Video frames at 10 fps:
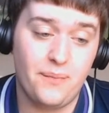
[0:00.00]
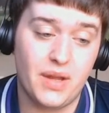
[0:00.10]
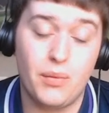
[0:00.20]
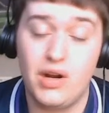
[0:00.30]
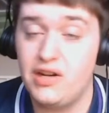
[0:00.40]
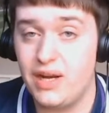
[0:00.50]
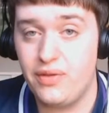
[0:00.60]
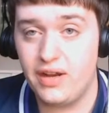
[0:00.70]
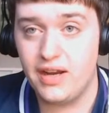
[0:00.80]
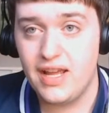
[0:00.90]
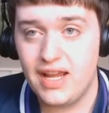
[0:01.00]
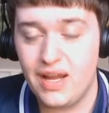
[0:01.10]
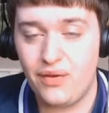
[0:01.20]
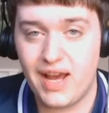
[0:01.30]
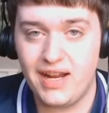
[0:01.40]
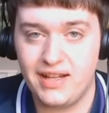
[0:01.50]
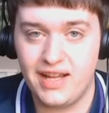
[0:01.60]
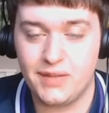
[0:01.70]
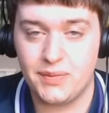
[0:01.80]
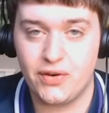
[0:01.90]
Um, and while you're down there, if you can hit
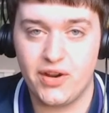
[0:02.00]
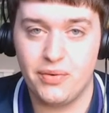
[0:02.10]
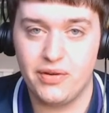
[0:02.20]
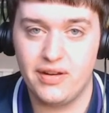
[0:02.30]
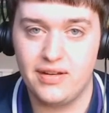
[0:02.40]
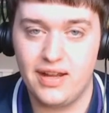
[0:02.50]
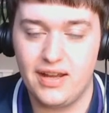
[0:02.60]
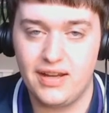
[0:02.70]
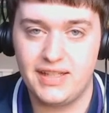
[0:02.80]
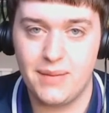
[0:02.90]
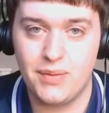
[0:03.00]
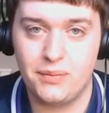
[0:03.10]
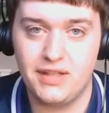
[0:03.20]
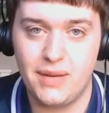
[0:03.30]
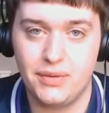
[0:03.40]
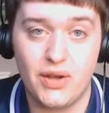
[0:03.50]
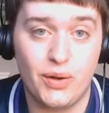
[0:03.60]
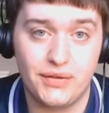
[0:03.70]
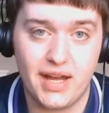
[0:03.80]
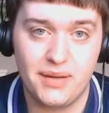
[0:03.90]
that subscribe button uh, to keep up to date with
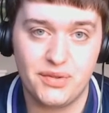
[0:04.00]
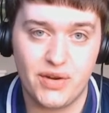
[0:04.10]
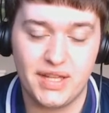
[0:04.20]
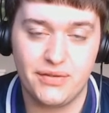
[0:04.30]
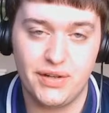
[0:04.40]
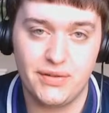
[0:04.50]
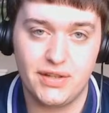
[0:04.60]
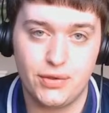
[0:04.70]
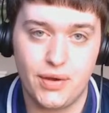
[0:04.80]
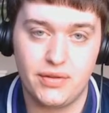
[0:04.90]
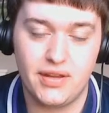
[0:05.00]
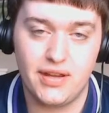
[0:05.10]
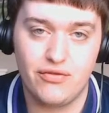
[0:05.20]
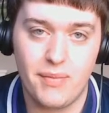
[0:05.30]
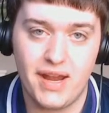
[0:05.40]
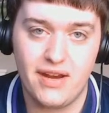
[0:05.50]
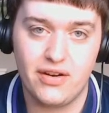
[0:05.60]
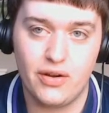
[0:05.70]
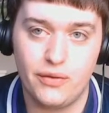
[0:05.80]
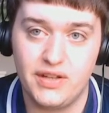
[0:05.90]
all of Tottenham's transfer news throughout the
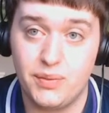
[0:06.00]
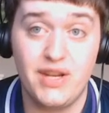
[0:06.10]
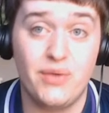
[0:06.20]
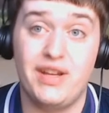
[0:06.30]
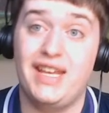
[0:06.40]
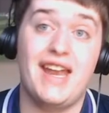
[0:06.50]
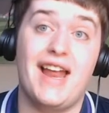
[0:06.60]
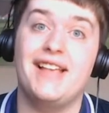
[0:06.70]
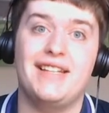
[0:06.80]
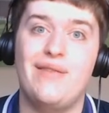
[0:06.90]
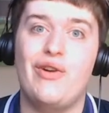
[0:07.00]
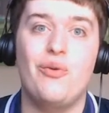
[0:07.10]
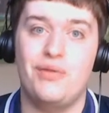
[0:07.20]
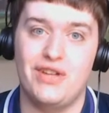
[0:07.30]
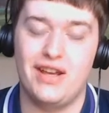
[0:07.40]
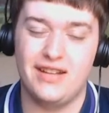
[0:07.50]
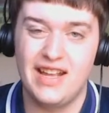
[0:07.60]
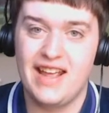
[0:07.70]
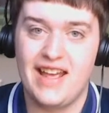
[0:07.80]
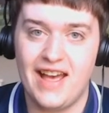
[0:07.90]
remainder of this window that again hasn't even opened yet.
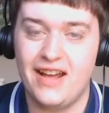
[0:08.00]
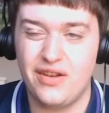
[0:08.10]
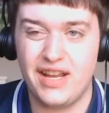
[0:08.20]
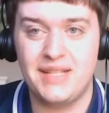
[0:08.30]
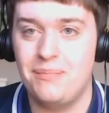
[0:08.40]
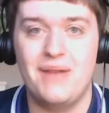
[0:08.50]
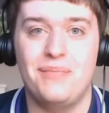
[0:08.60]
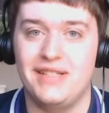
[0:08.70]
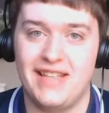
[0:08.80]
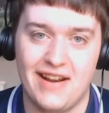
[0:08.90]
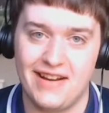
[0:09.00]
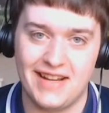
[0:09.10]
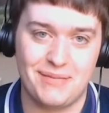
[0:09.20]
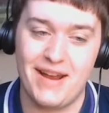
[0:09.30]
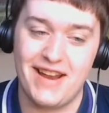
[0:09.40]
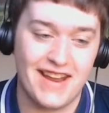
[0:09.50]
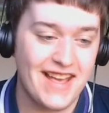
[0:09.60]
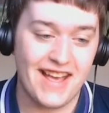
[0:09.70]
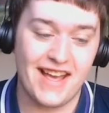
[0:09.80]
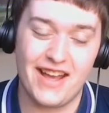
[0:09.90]
Uh, it's been bizarre. It's been
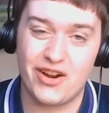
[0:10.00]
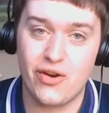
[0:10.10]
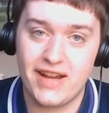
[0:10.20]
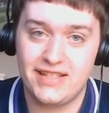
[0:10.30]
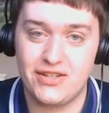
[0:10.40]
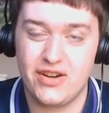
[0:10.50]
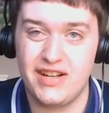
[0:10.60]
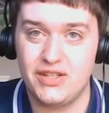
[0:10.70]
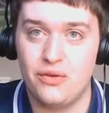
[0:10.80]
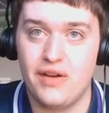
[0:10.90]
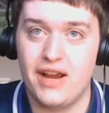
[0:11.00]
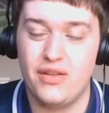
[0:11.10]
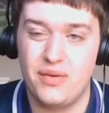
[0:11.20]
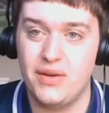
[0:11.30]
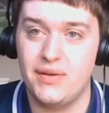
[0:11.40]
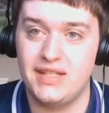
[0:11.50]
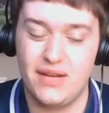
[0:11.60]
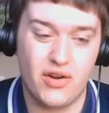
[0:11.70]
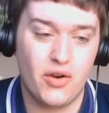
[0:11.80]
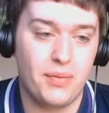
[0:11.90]
uh, a crazy journey so far, and the window
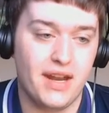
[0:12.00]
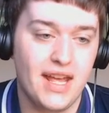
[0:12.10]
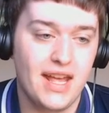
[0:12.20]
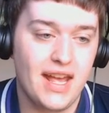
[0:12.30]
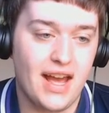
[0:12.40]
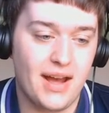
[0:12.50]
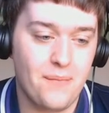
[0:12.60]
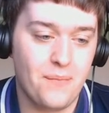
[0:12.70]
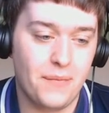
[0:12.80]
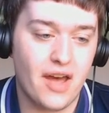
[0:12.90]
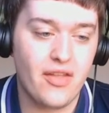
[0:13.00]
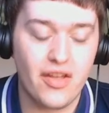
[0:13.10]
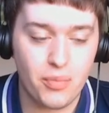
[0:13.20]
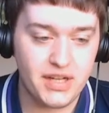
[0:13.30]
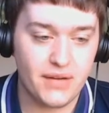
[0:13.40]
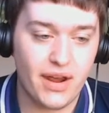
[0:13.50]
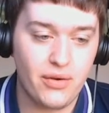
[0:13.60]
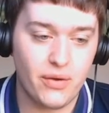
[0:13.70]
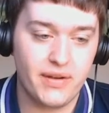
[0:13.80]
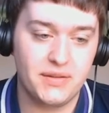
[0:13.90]
isn't even open. Um, on, on the point of
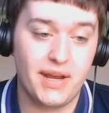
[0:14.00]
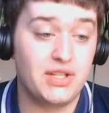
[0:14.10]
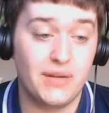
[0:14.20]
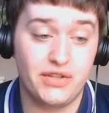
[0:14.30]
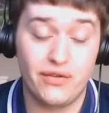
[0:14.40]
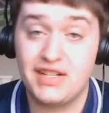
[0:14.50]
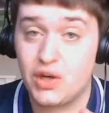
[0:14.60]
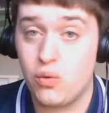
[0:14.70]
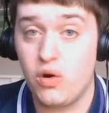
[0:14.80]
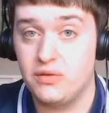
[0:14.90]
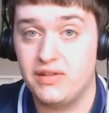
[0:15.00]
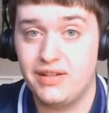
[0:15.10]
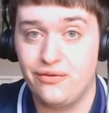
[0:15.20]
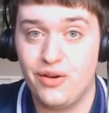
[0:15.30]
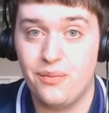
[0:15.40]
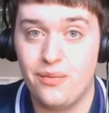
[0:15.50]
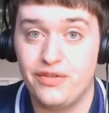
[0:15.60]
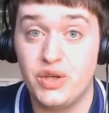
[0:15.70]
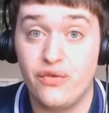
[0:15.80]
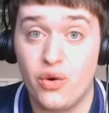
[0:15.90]
outgoings, we actually have direct quotes
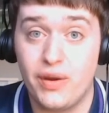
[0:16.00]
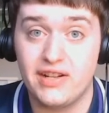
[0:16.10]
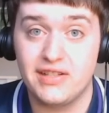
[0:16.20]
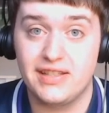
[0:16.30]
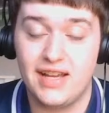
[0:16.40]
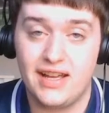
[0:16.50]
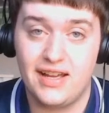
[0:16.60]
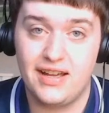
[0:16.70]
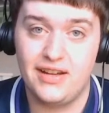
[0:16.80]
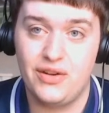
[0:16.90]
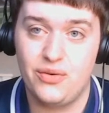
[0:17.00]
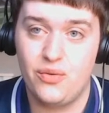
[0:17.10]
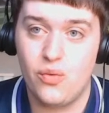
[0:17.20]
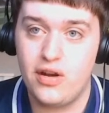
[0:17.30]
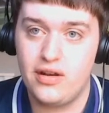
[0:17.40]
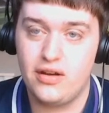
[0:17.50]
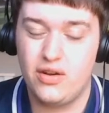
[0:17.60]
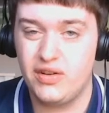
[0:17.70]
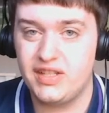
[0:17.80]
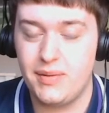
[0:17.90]
from two of our wingers. Uh, who one
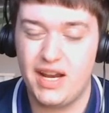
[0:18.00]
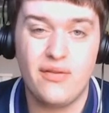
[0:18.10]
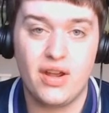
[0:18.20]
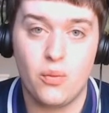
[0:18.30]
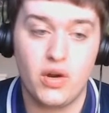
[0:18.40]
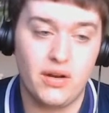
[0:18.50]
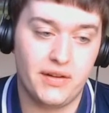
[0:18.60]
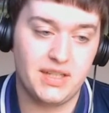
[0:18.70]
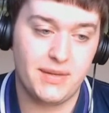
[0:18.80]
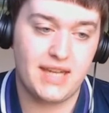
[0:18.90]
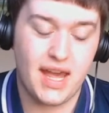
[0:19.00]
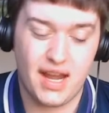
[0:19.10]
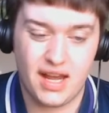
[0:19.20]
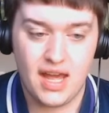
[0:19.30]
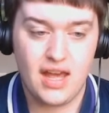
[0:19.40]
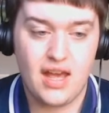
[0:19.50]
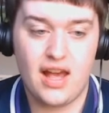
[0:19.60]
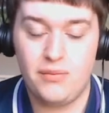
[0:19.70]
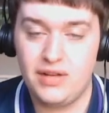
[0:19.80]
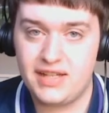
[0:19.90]
who looks to be leaving, one who looks to be staying.
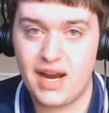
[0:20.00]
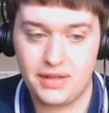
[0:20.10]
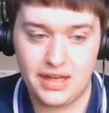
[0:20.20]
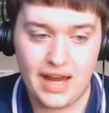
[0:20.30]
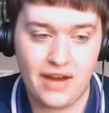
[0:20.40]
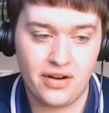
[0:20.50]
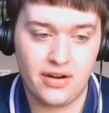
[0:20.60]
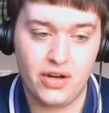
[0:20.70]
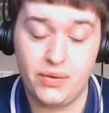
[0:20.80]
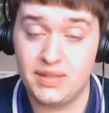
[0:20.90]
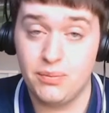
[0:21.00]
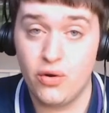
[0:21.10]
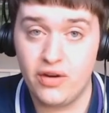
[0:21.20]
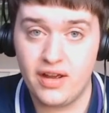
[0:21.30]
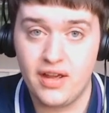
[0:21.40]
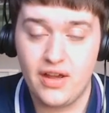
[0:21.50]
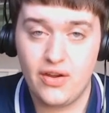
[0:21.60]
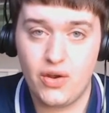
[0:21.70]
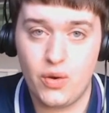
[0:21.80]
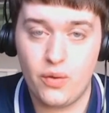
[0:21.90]
Uh, we'll start with the latter, Lucas Lucas Moura,
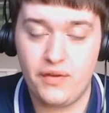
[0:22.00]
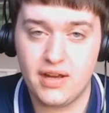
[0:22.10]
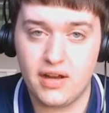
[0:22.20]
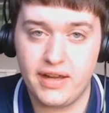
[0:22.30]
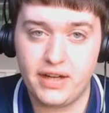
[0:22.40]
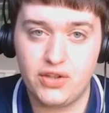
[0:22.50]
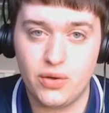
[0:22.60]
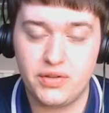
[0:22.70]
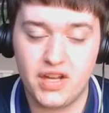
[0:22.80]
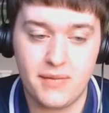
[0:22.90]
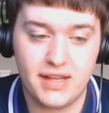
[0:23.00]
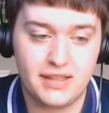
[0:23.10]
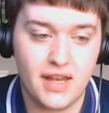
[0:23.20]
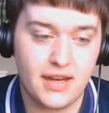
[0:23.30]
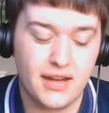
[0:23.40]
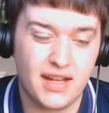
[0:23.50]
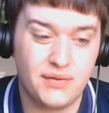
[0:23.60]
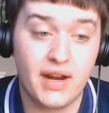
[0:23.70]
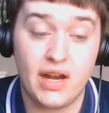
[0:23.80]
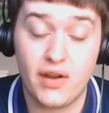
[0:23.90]
who via Ajax Showtime has said,
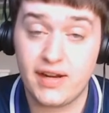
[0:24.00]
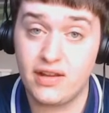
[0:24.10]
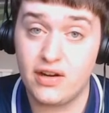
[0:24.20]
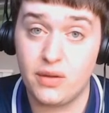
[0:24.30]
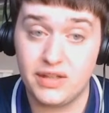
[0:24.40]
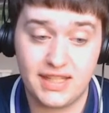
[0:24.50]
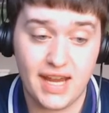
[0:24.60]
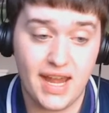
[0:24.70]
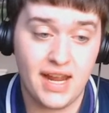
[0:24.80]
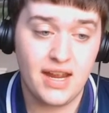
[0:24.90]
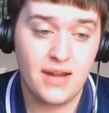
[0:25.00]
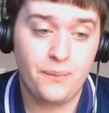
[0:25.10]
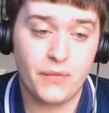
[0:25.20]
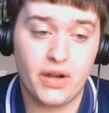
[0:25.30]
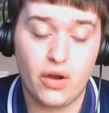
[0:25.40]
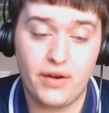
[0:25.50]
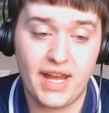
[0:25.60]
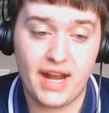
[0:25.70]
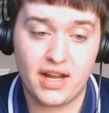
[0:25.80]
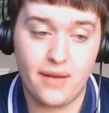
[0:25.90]
"It's very likely that I will stay. I
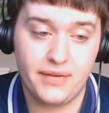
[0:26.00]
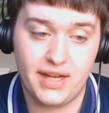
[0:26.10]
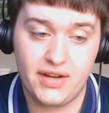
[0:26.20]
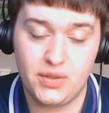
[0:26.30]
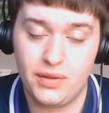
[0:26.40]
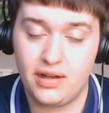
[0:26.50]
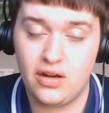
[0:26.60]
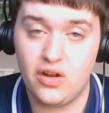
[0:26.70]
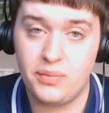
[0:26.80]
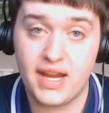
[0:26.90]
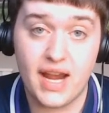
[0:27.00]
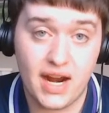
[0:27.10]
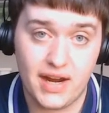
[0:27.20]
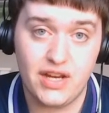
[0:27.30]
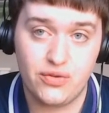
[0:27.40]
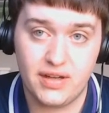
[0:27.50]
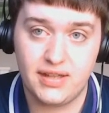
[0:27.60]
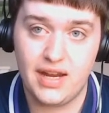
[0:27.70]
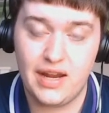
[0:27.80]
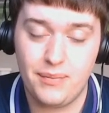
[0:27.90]
already had a conversation with the club. They are
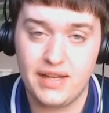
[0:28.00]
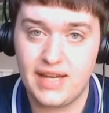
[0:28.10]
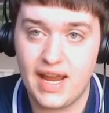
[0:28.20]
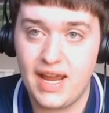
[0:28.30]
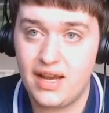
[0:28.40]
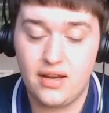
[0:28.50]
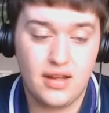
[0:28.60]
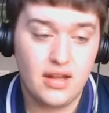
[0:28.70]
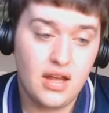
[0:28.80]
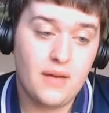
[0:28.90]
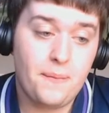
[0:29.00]
interested in me staying." And